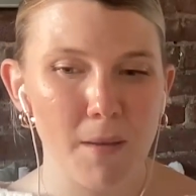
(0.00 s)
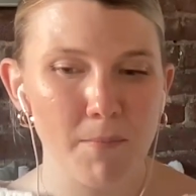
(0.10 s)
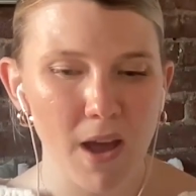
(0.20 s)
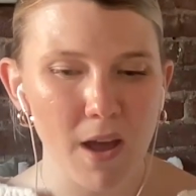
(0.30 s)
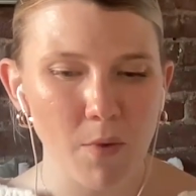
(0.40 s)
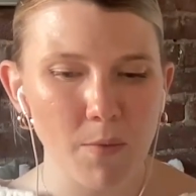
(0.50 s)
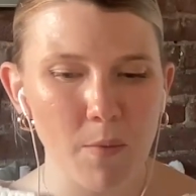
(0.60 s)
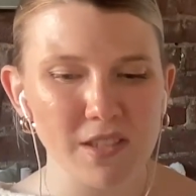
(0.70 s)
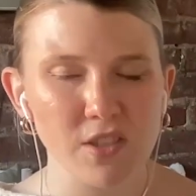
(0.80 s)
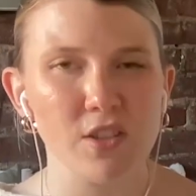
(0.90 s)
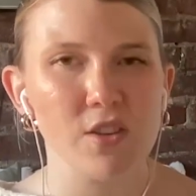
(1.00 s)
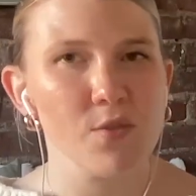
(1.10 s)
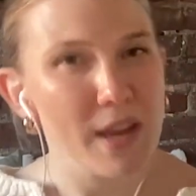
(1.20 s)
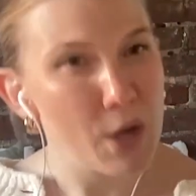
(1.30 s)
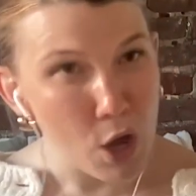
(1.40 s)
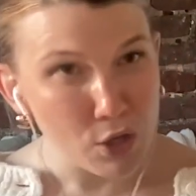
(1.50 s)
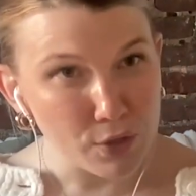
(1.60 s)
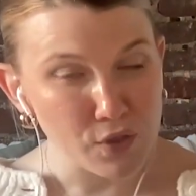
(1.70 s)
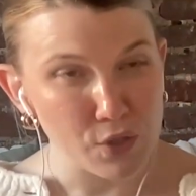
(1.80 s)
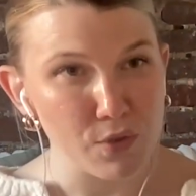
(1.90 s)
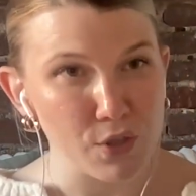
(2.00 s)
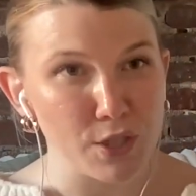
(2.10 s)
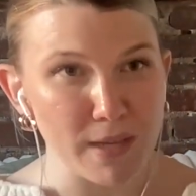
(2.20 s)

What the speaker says: But what we wanted to do in honor of June 3rd,